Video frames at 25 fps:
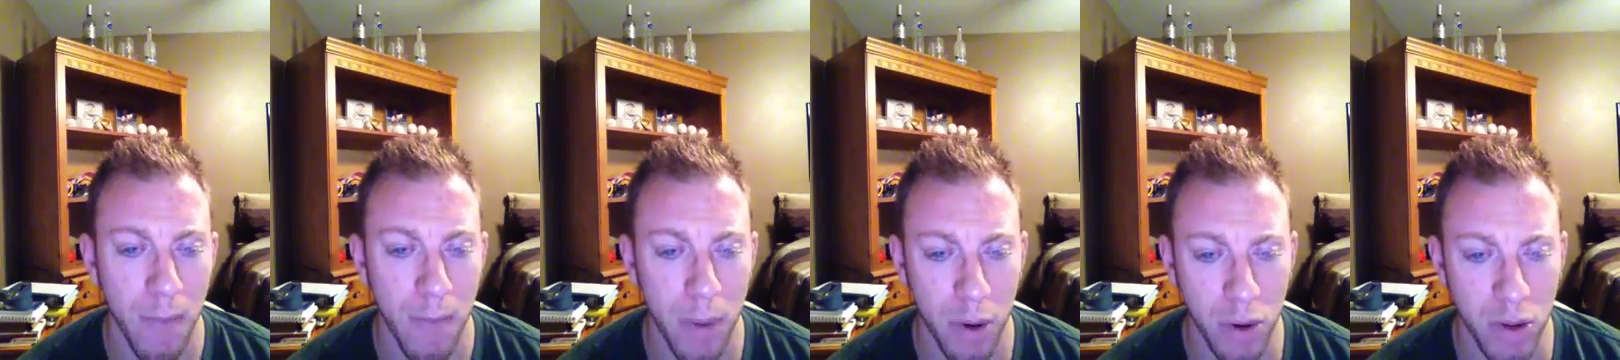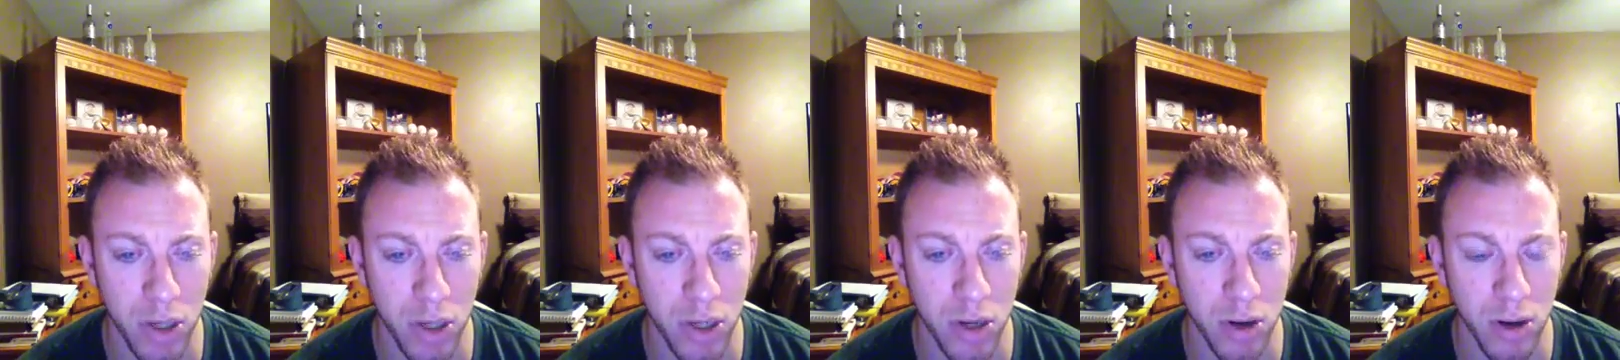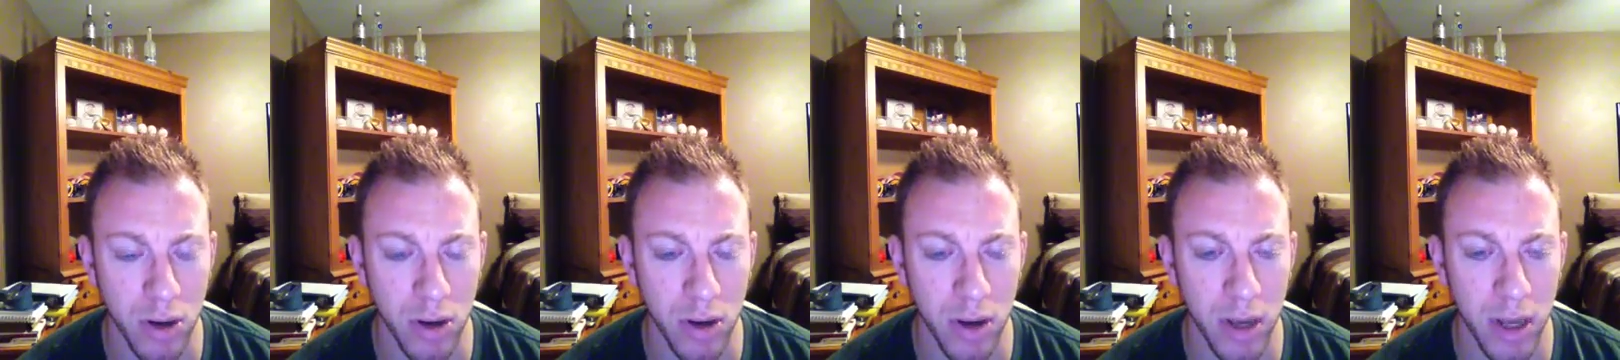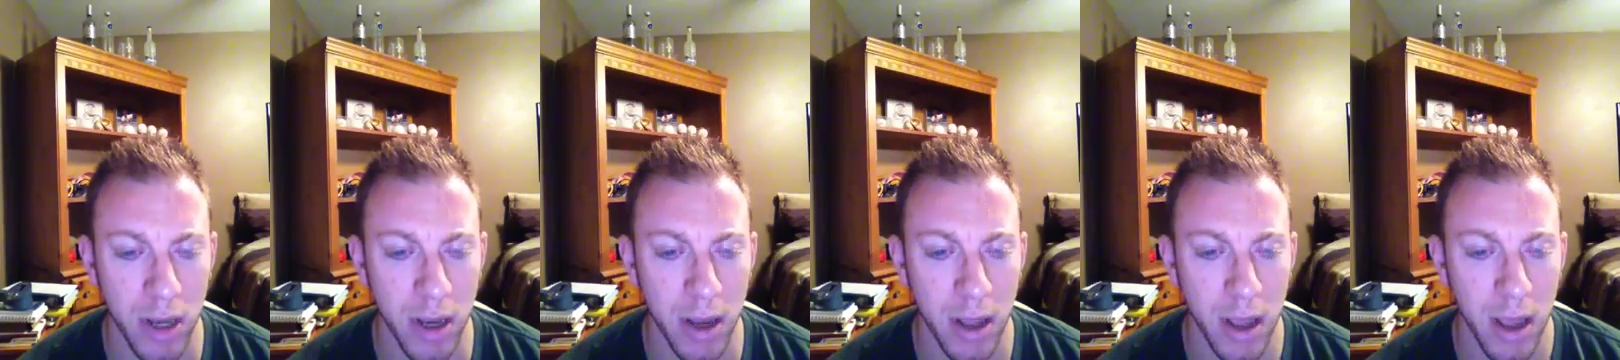boots are
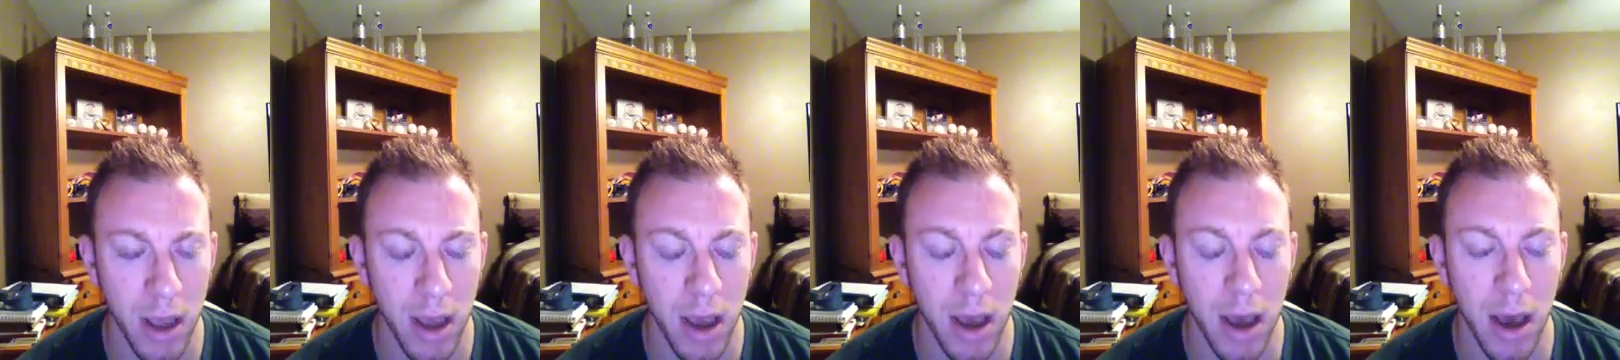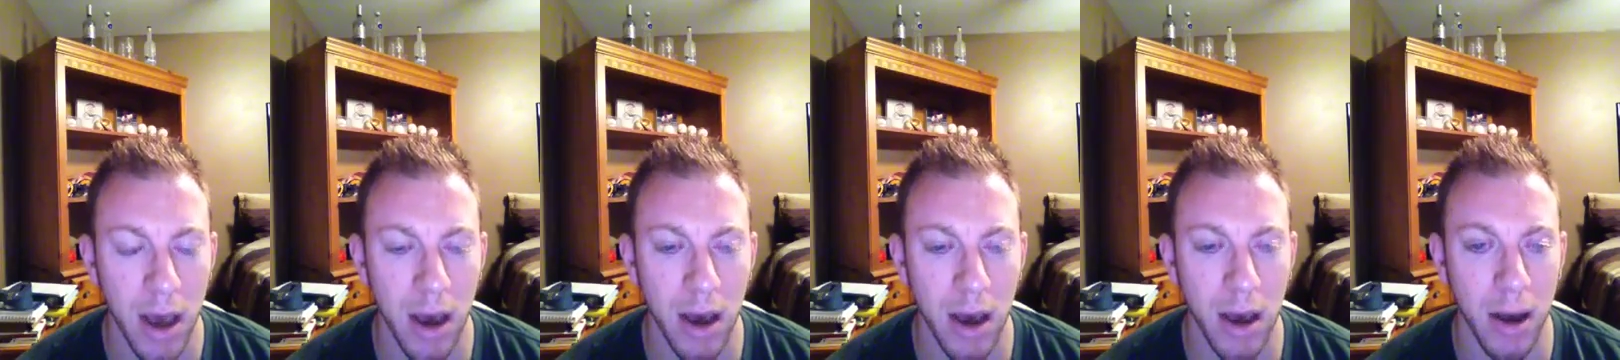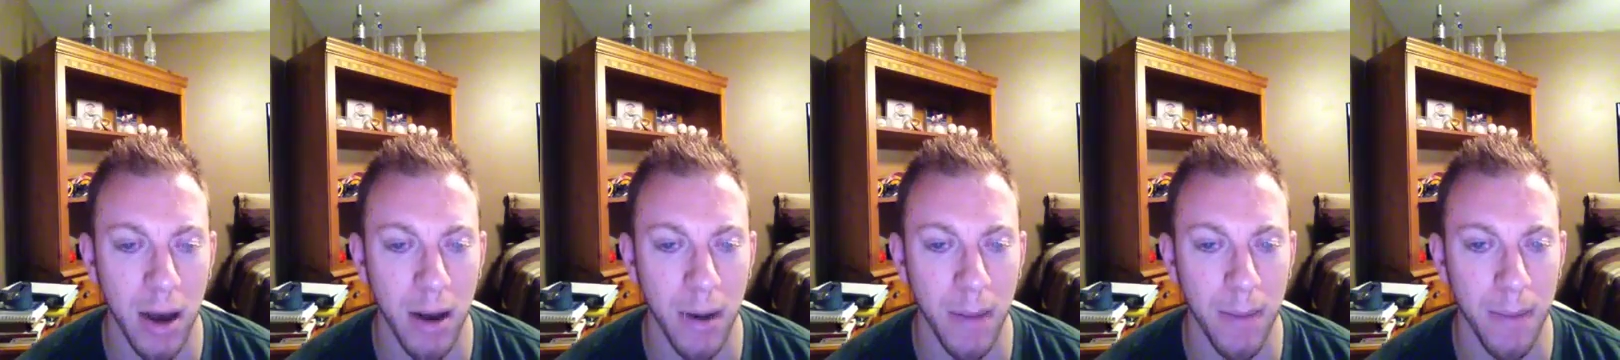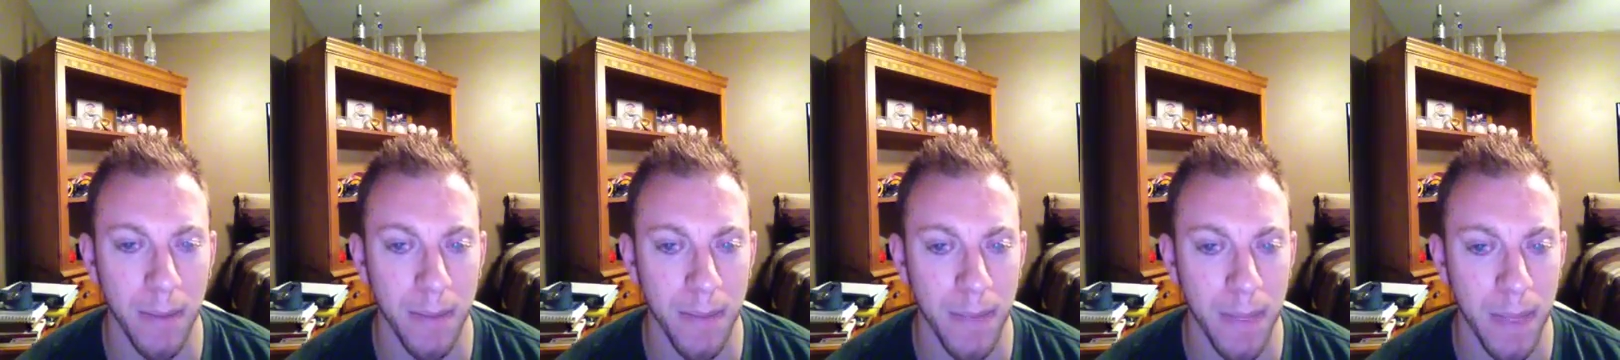good.
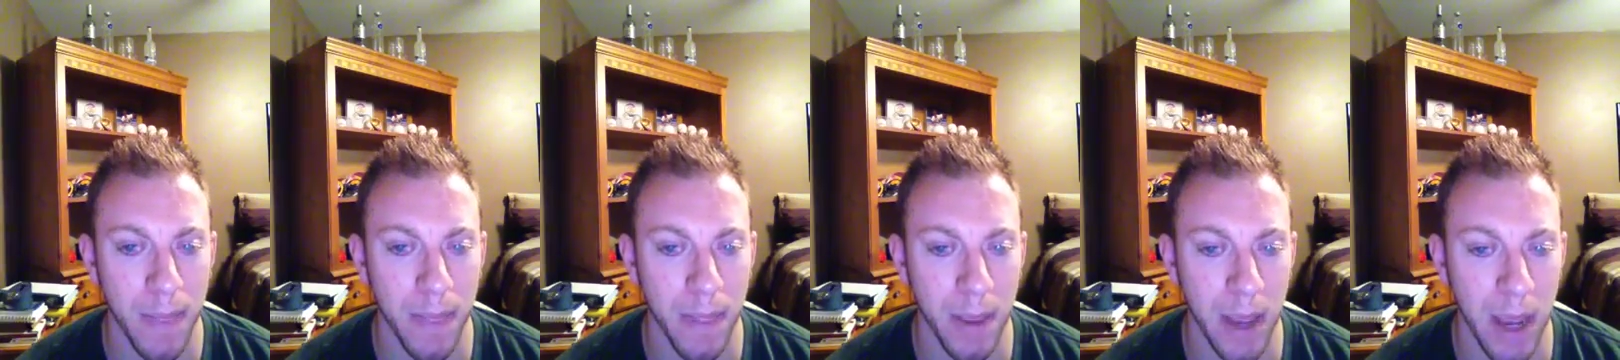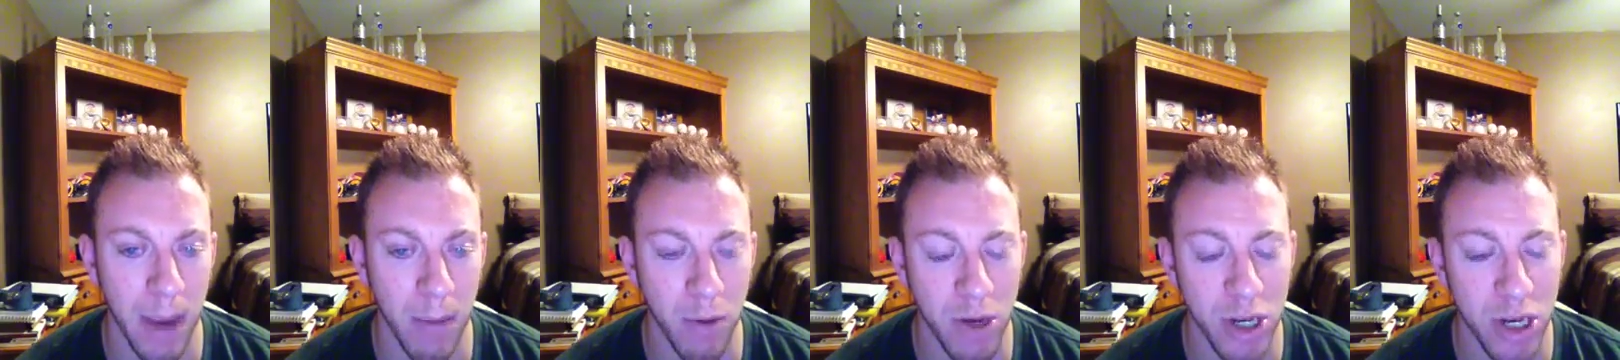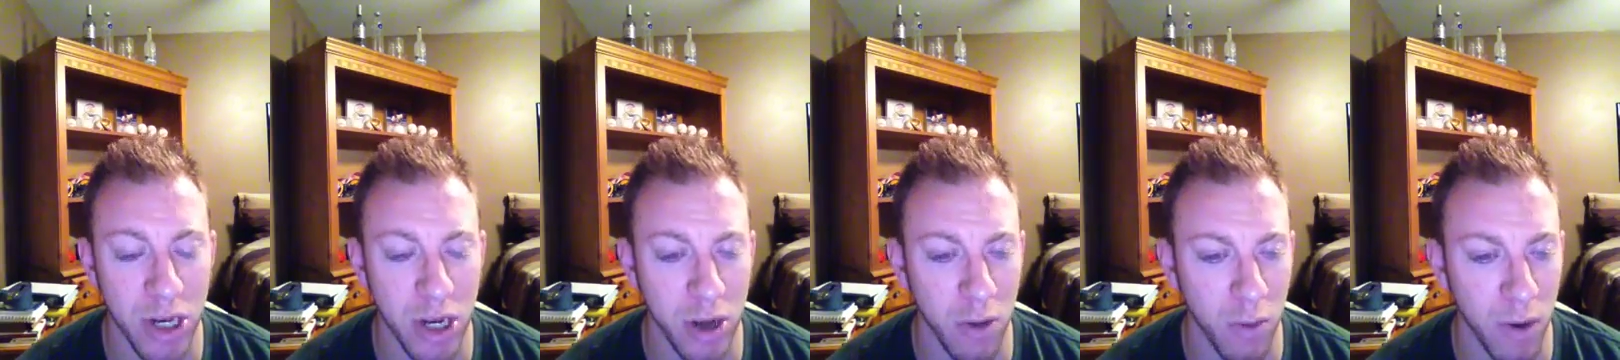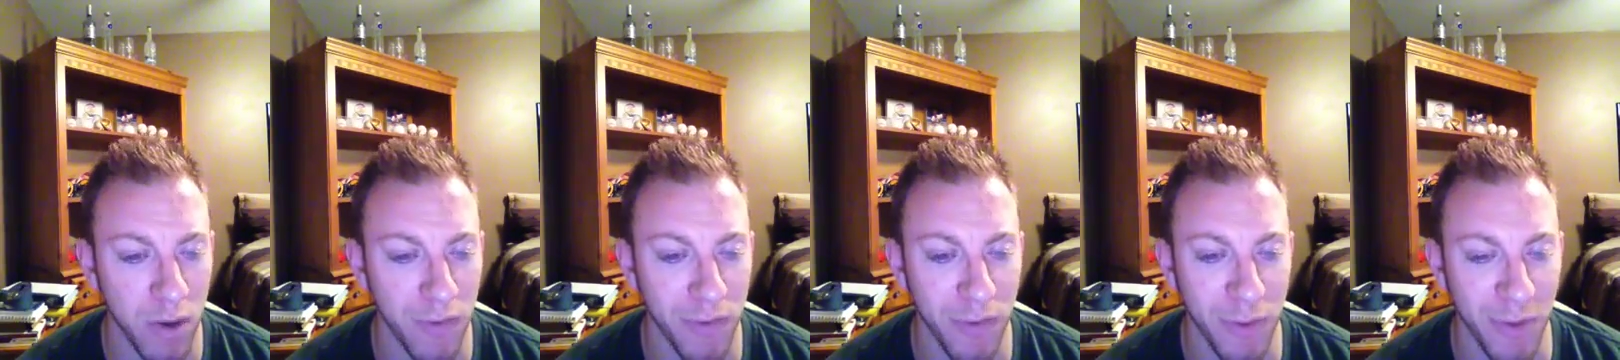I would stick
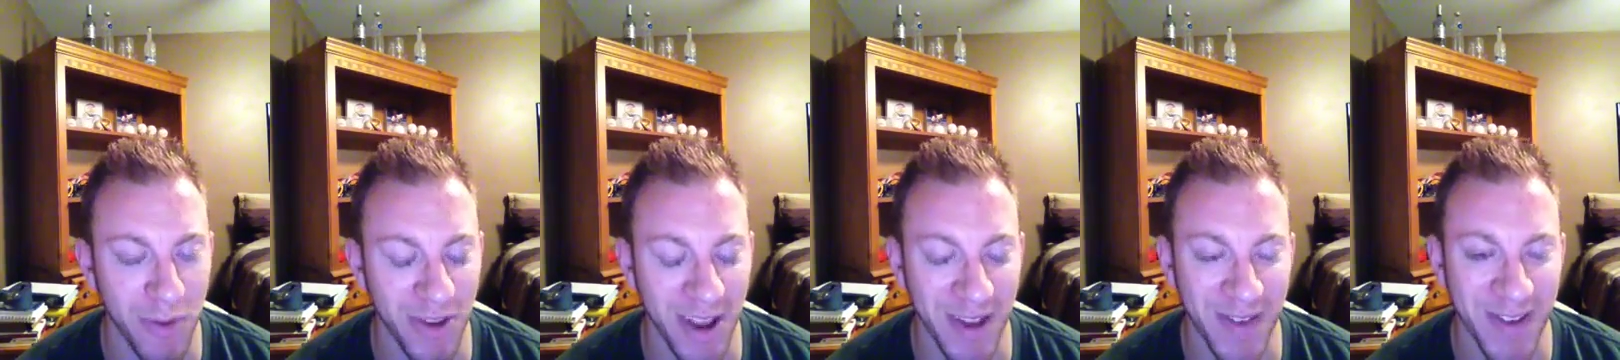away from those.